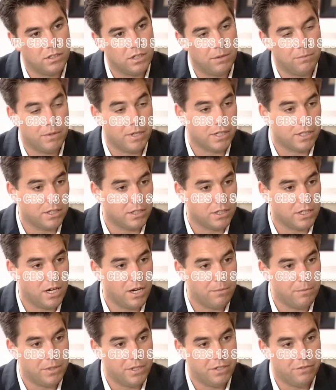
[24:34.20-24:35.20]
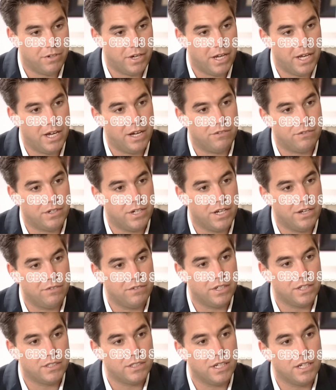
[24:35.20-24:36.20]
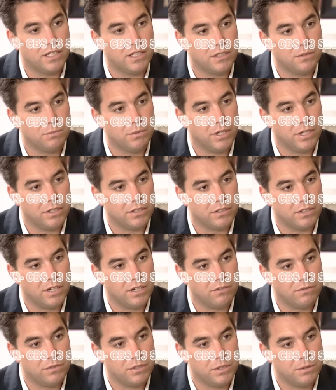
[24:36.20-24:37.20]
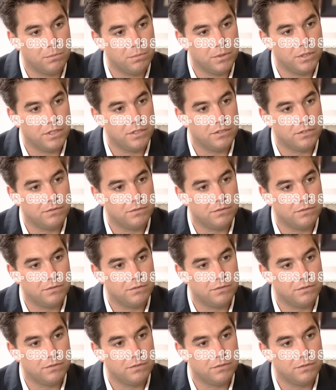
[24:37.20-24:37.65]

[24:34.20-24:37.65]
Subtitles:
I'm not going to comment if I have or have not taken a polygraph with the police.